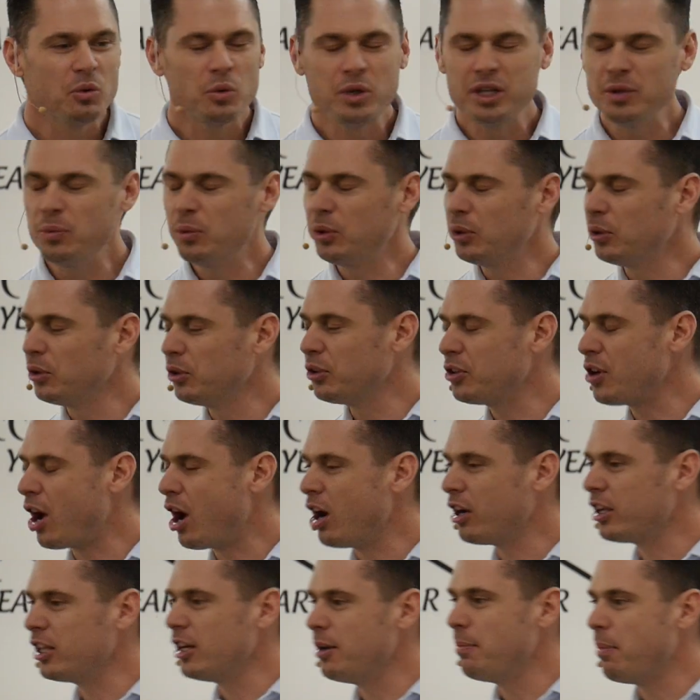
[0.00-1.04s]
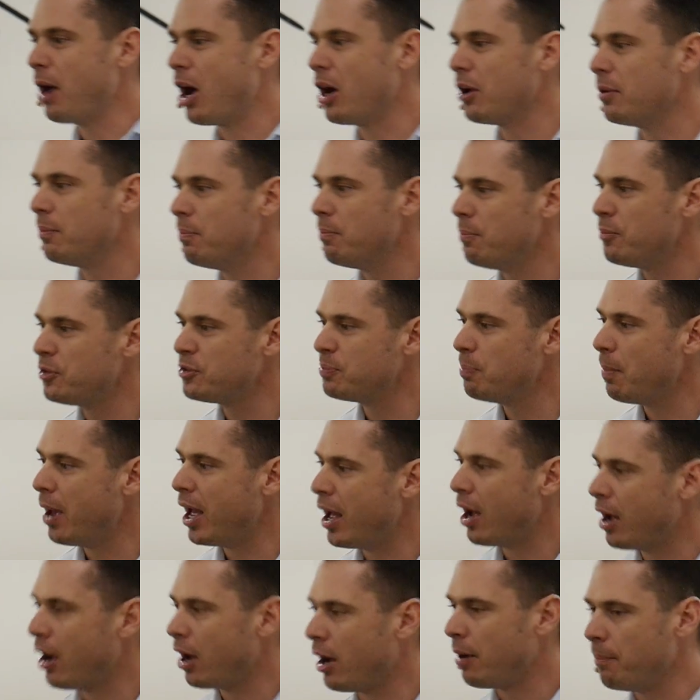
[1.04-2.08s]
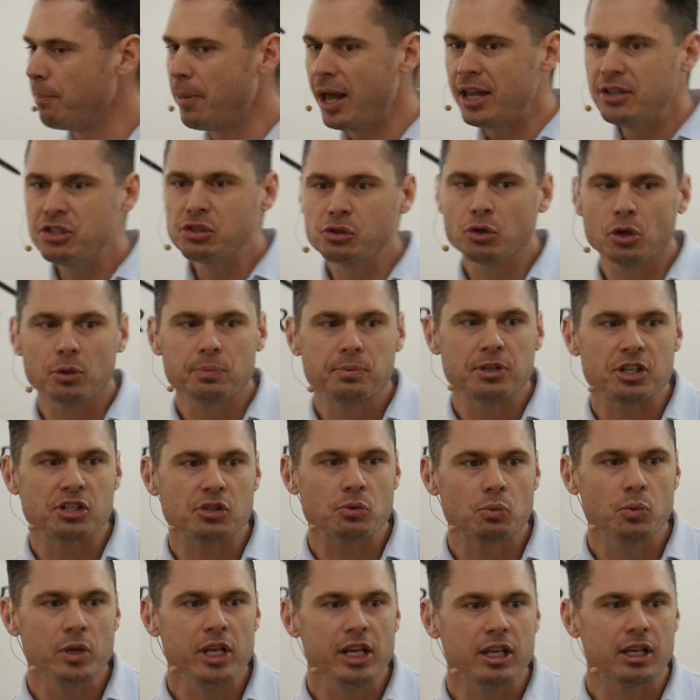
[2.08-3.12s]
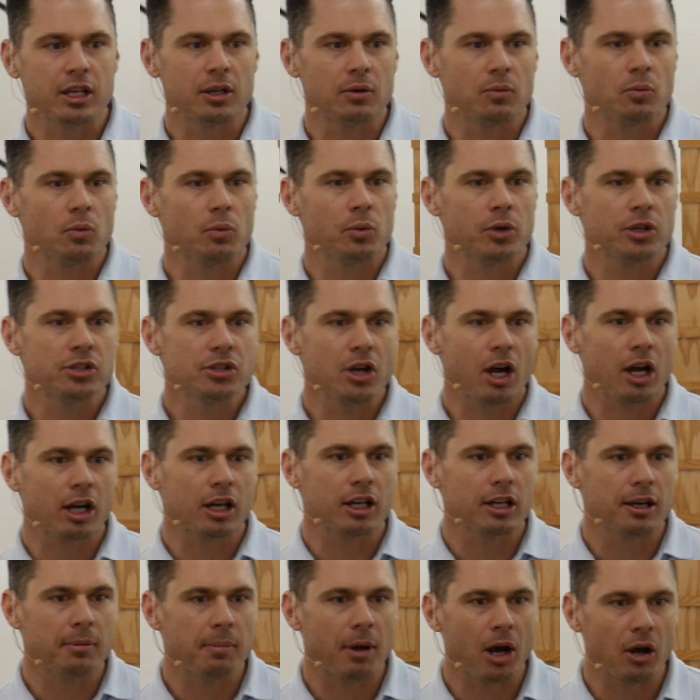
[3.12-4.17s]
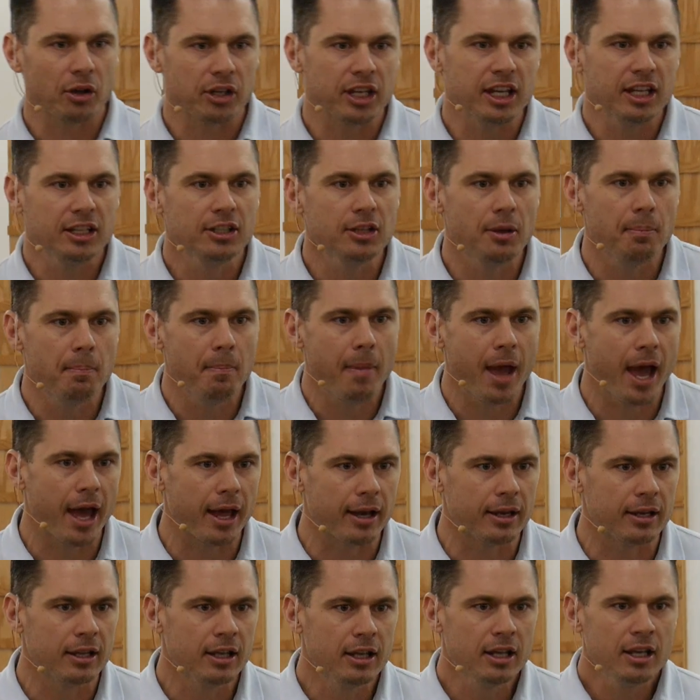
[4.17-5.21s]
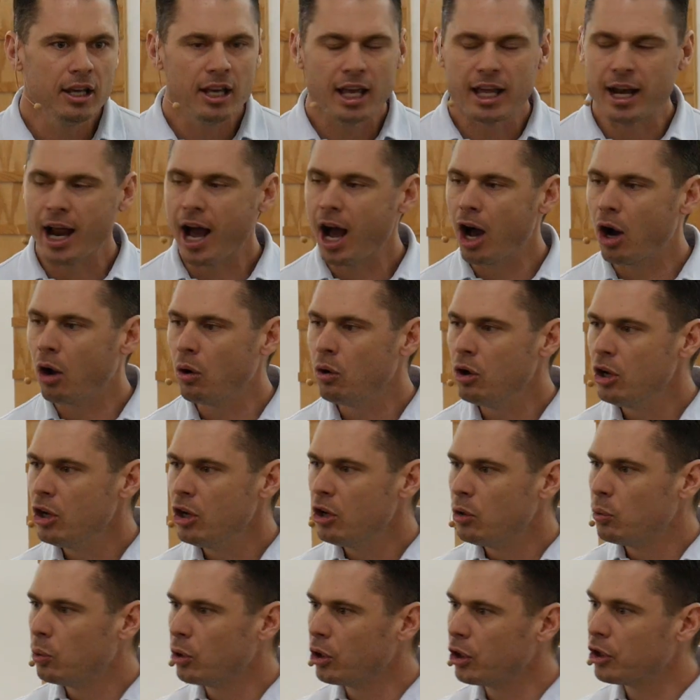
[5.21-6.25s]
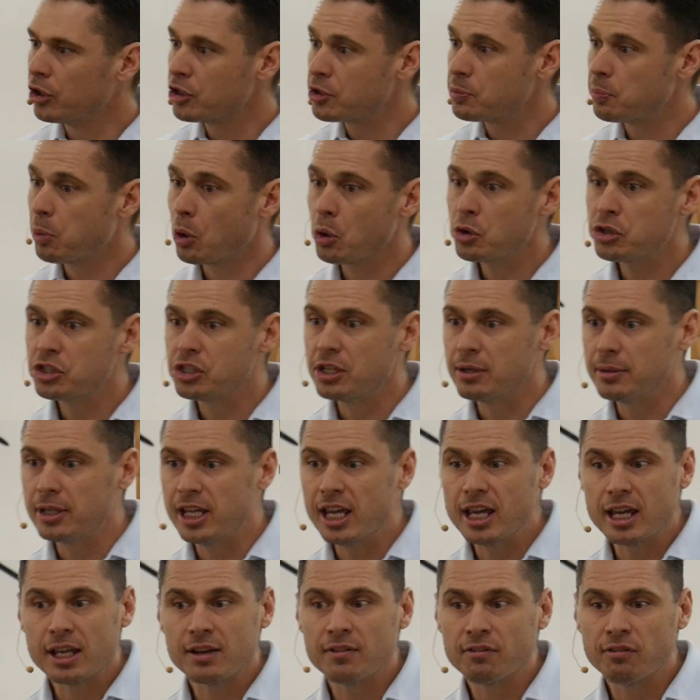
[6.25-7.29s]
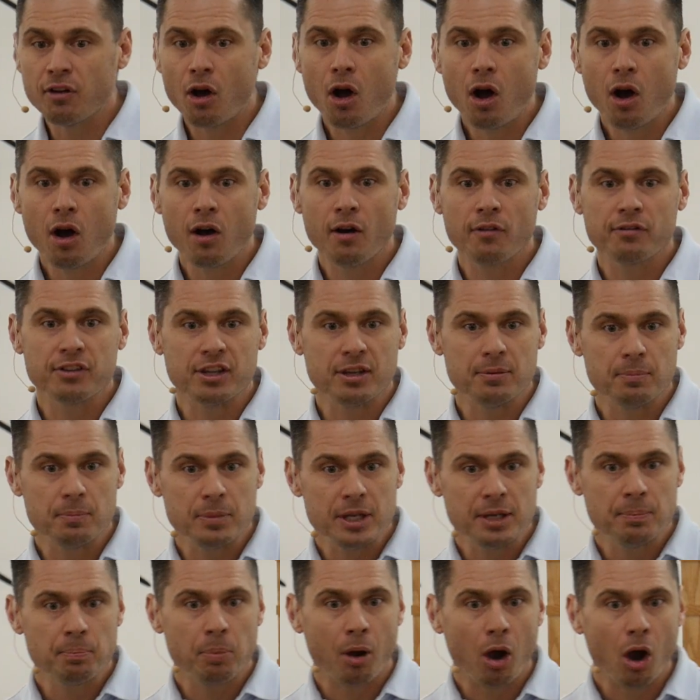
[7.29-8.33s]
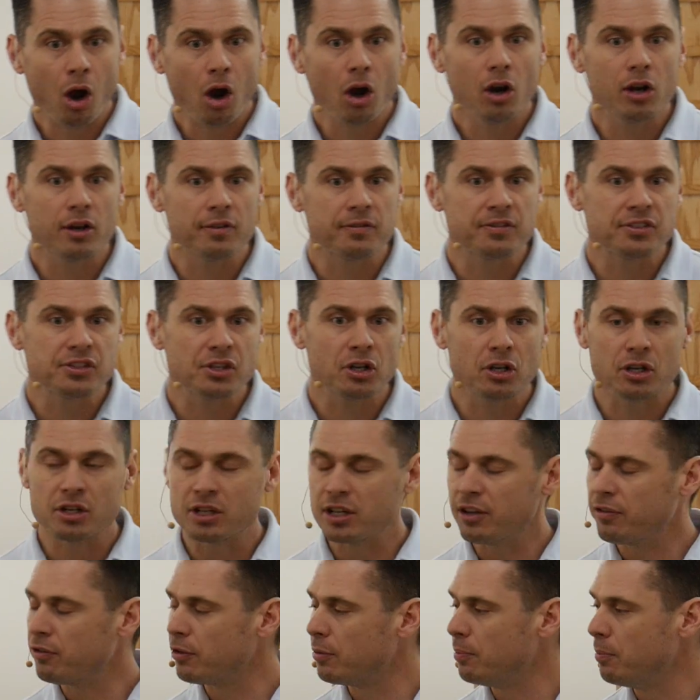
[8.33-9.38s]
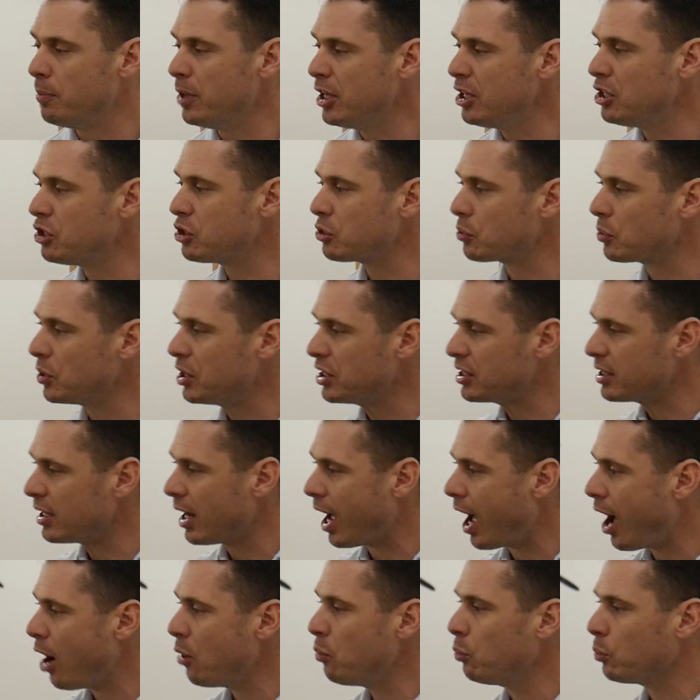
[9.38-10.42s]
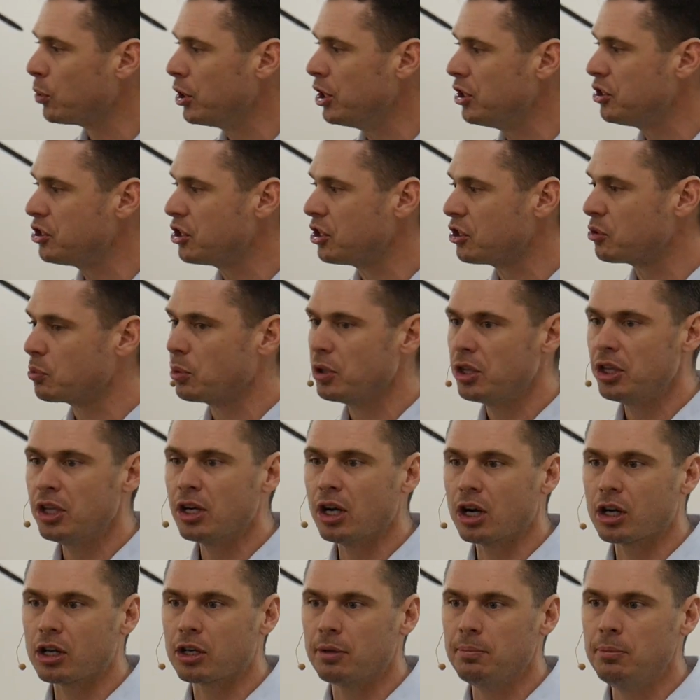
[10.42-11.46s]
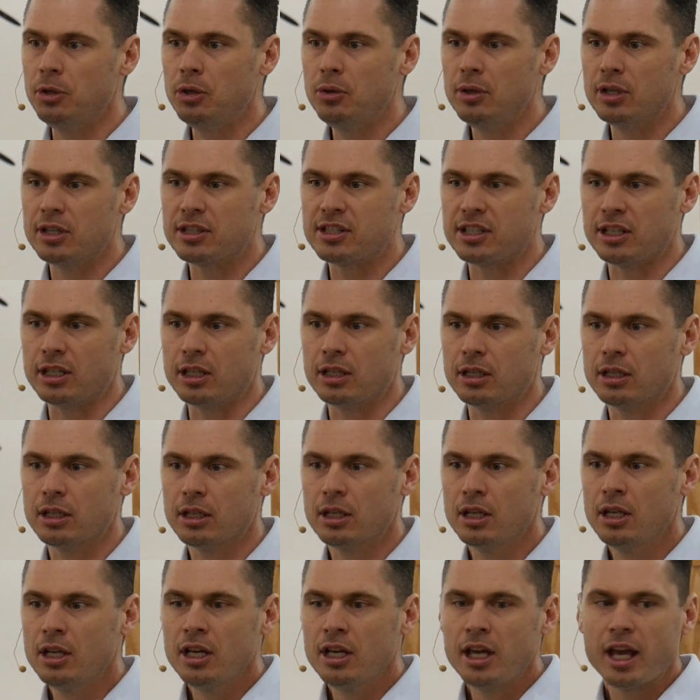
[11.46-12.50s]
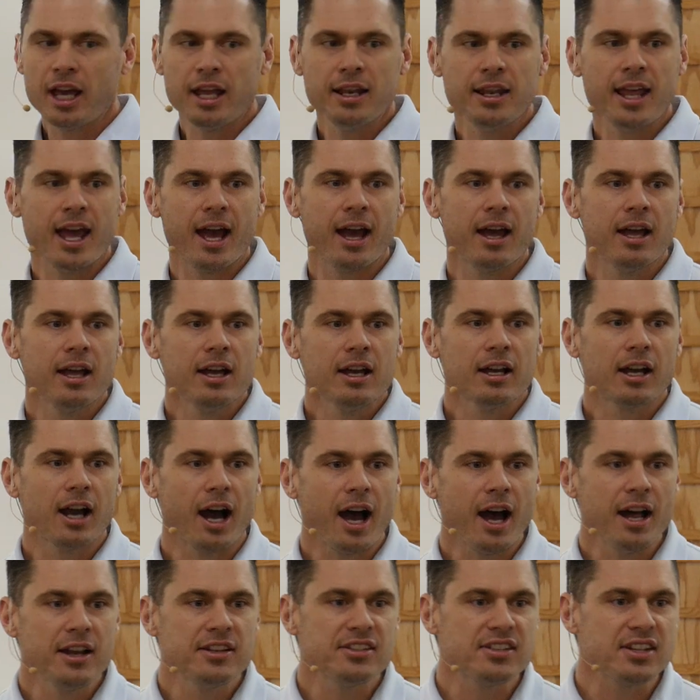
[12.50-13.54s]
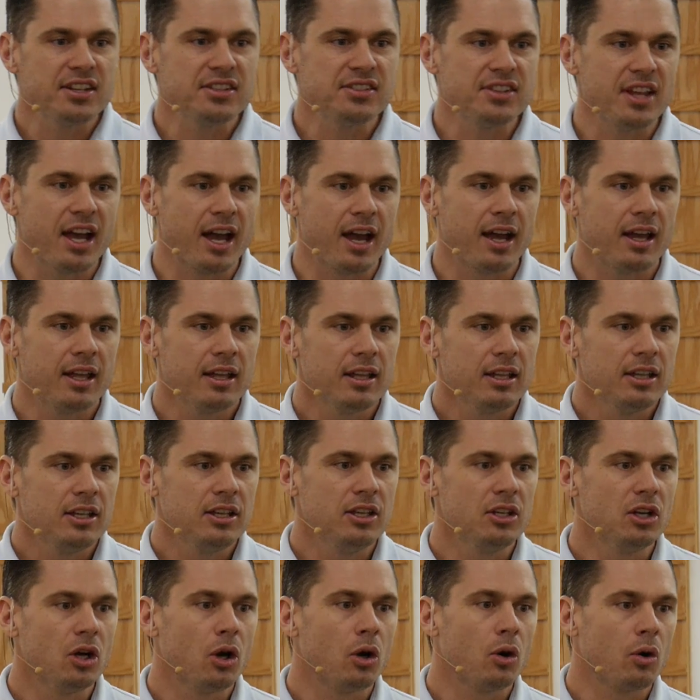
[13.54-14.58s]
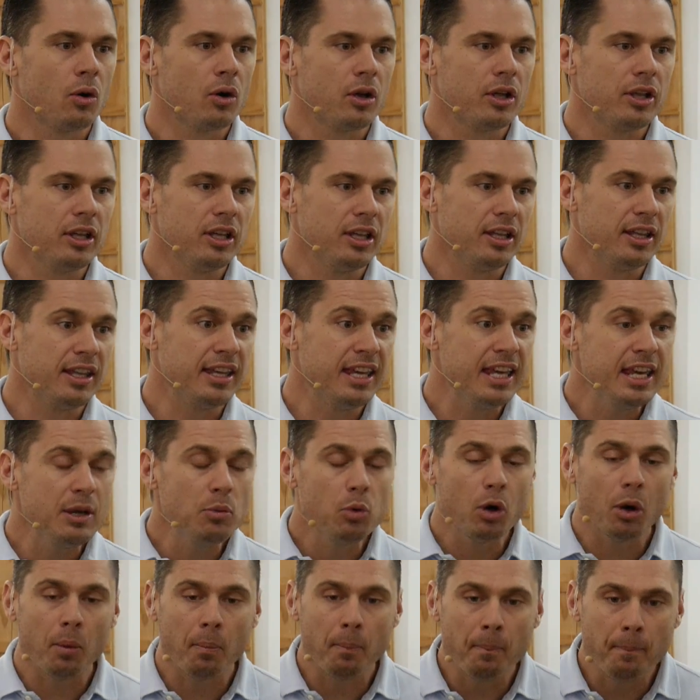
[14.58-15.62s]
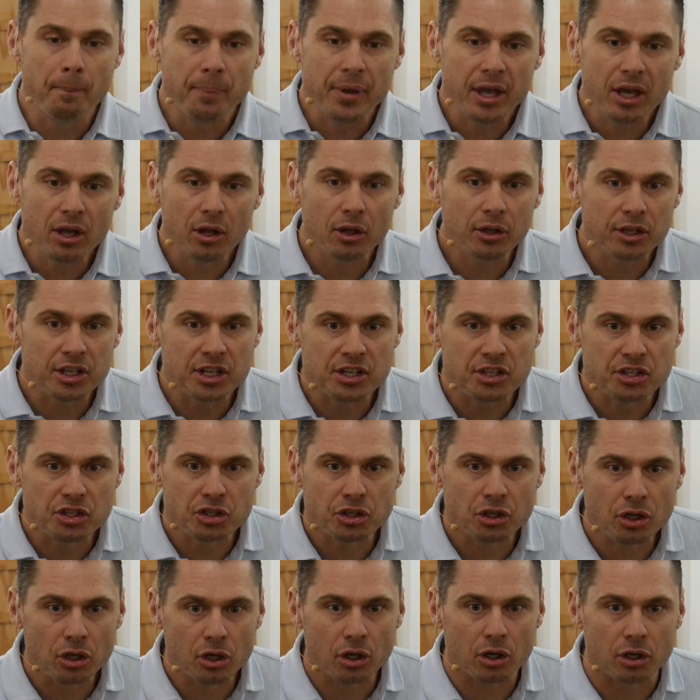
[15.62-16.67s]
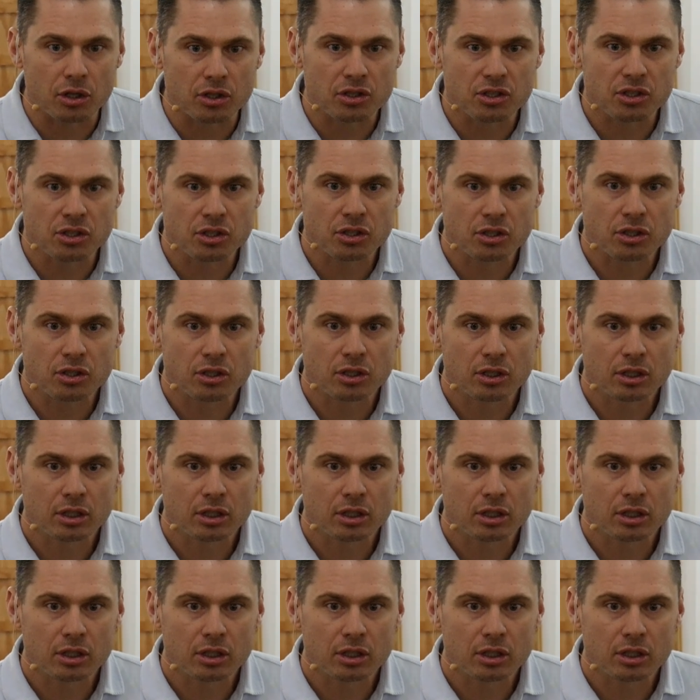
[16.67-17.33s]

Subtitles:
We were talking about in men's group this week, and we're talking about kingdom men and how we're supposed to get involved and be part of certain different ministries and outreaches within our community. And that God says that, you know, he will build his church.